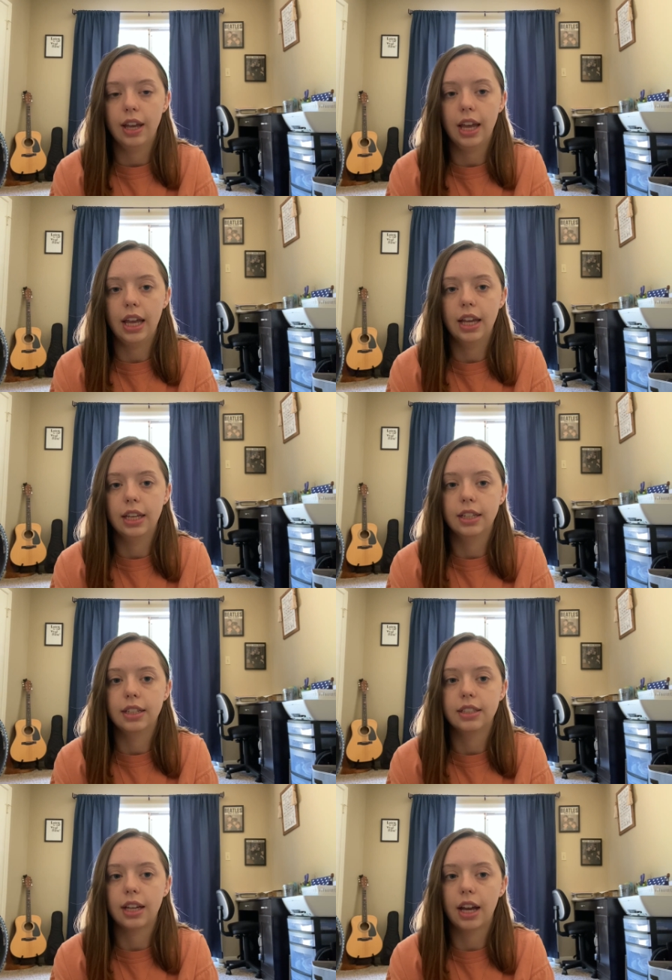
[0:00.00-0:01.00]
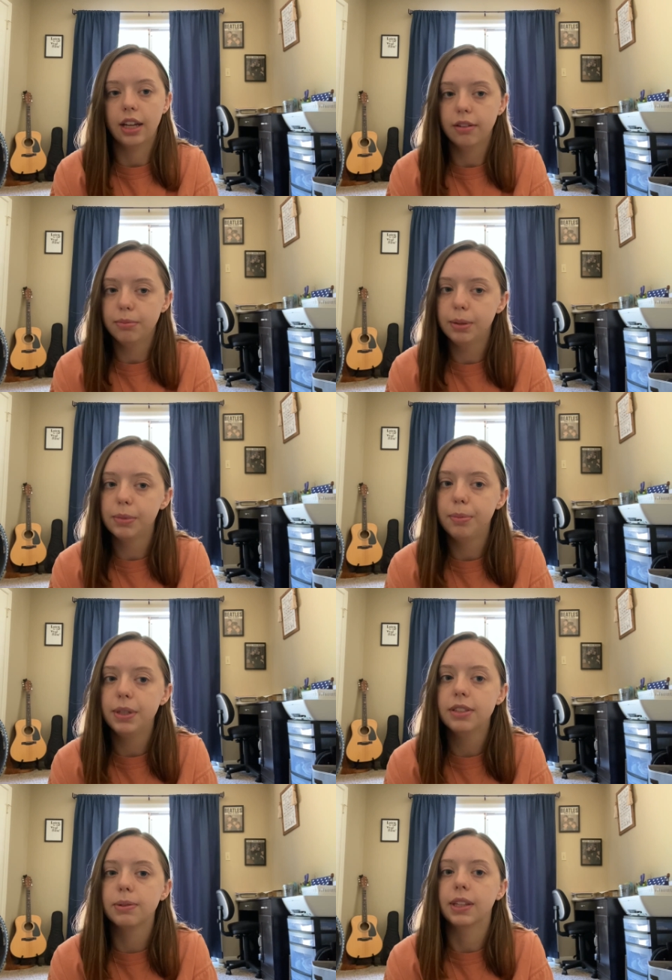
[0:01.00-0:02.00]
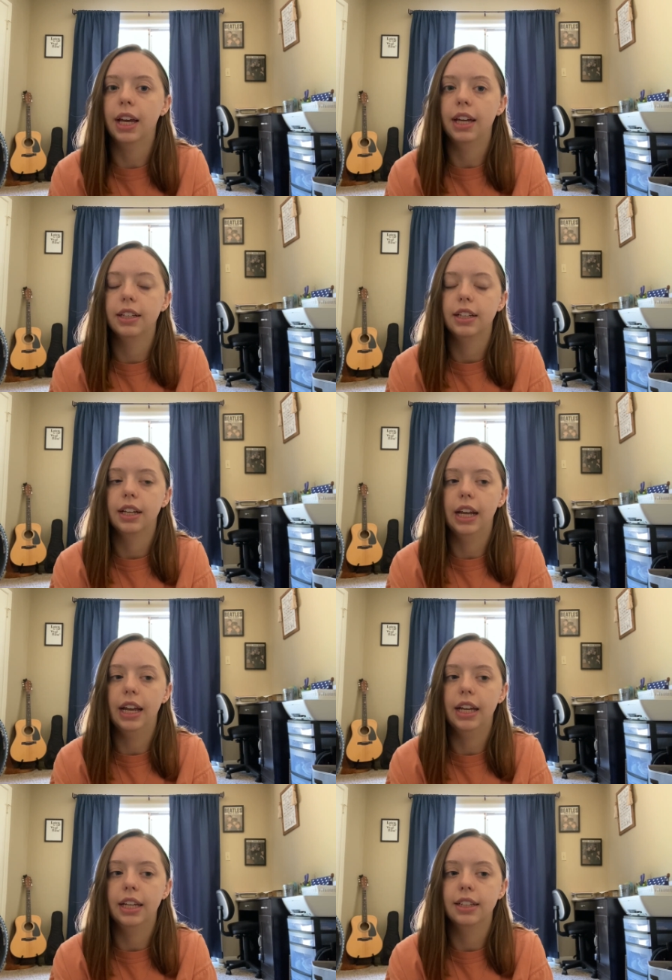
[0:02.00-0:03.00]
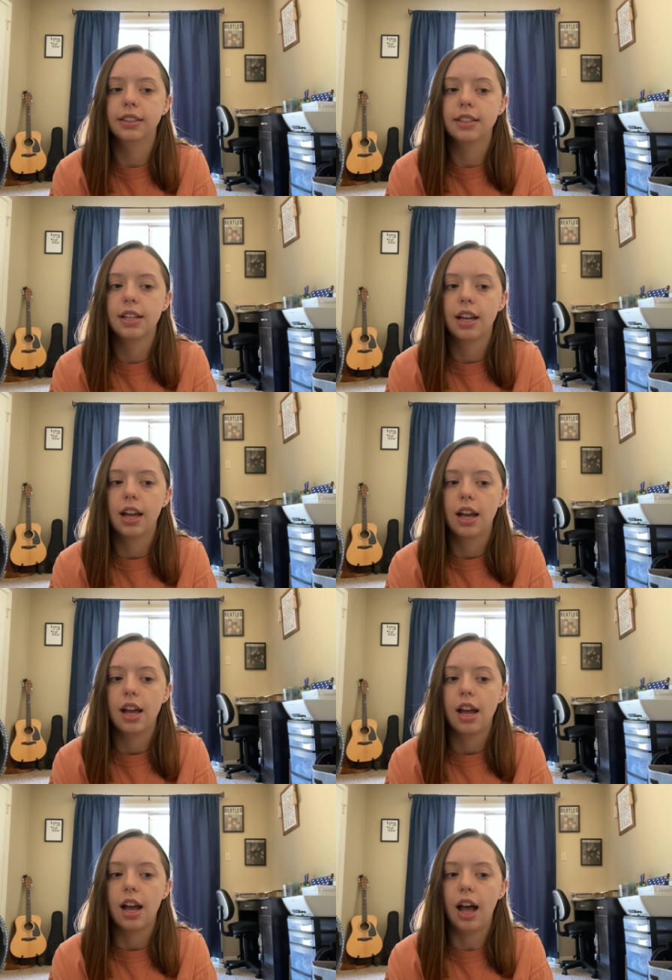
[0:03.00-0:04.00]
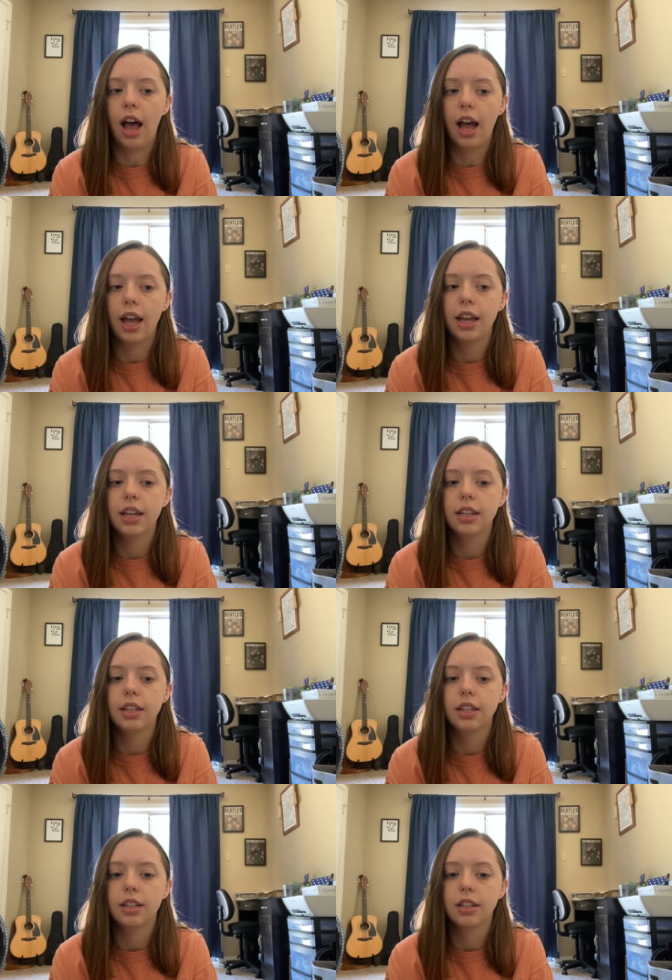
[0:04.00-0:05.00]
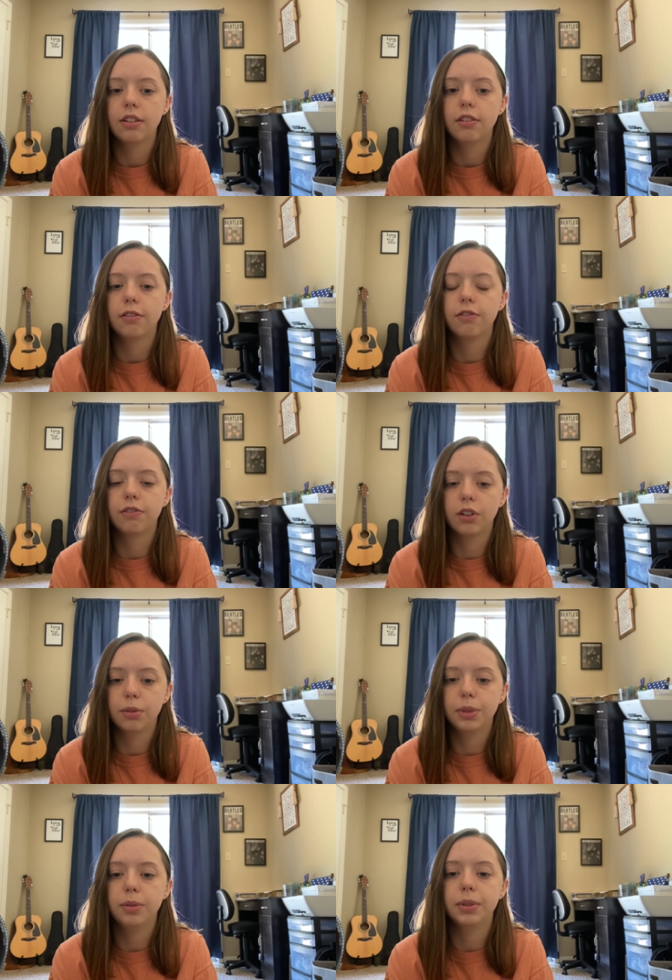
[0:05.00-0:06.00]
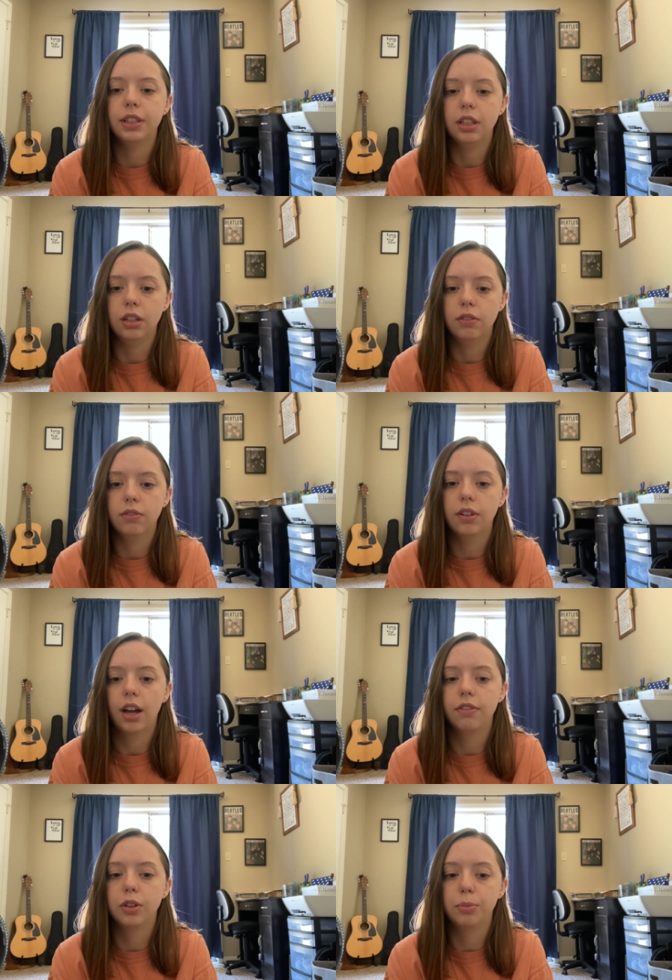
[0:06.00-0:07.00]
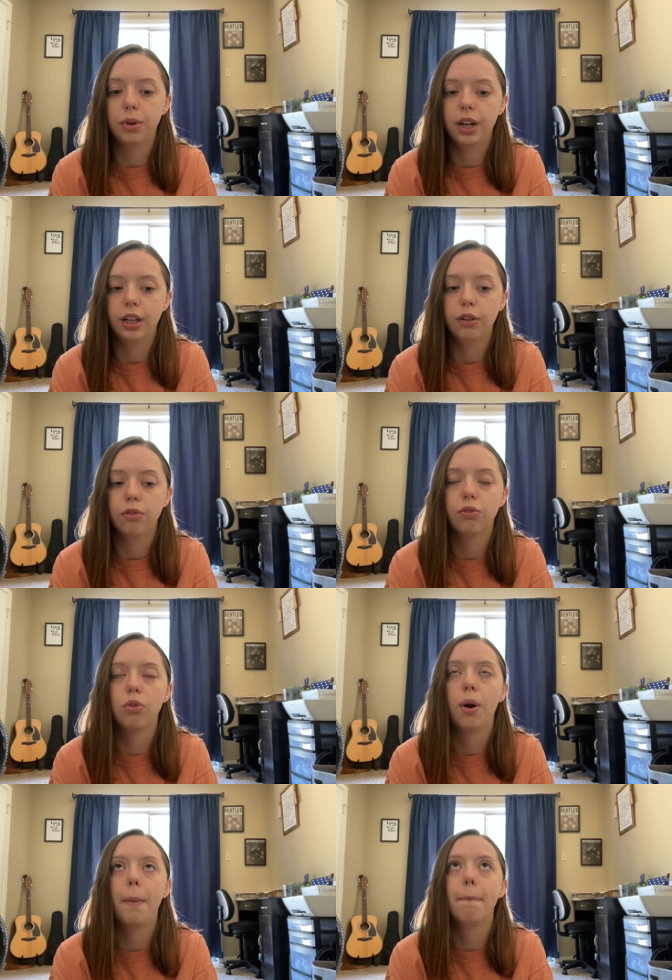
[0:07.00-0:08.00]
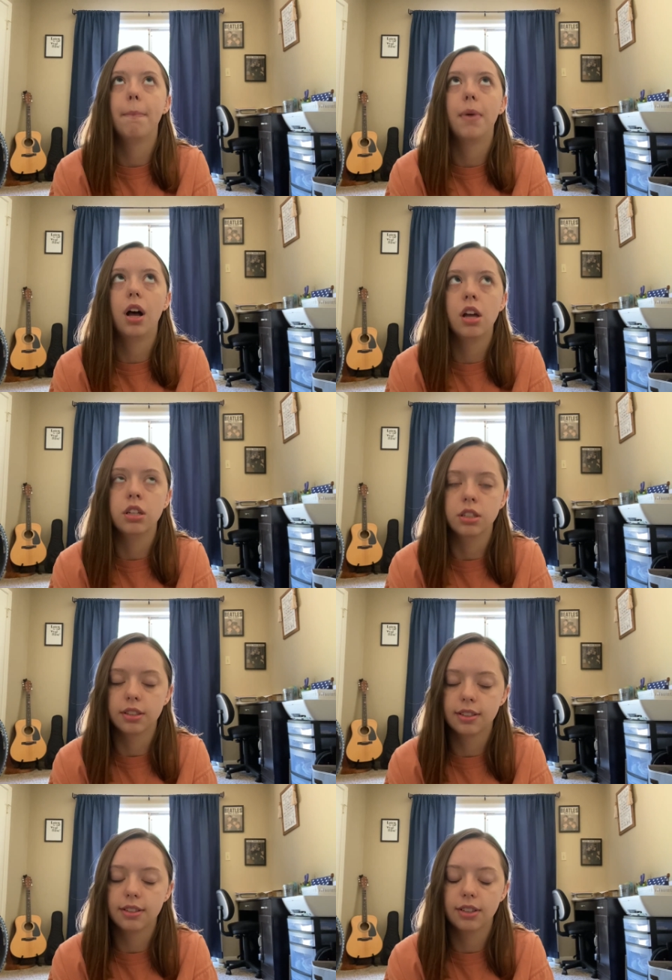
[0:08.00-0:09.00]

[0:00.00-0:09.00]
And I have made my peace with that. And I firmly believe, after praying for months